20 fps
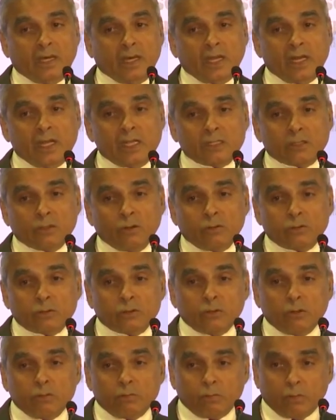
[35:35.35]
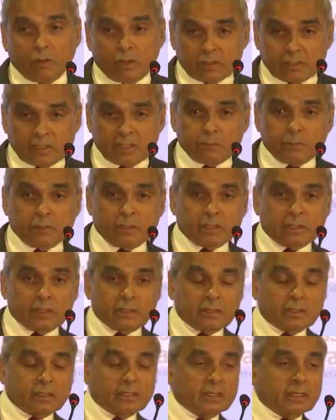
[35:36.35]
And it's also possible,
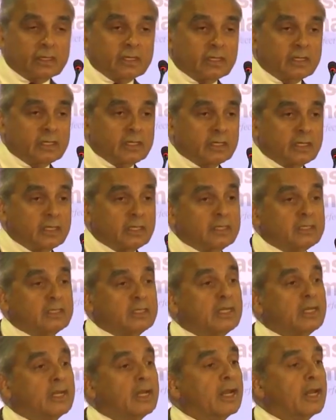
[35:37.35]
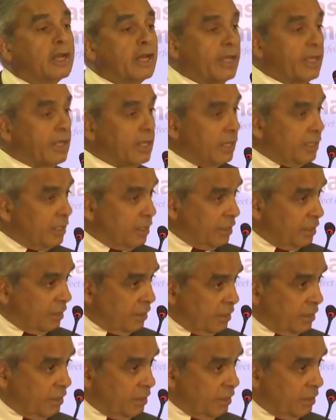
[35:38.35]
indeed likely,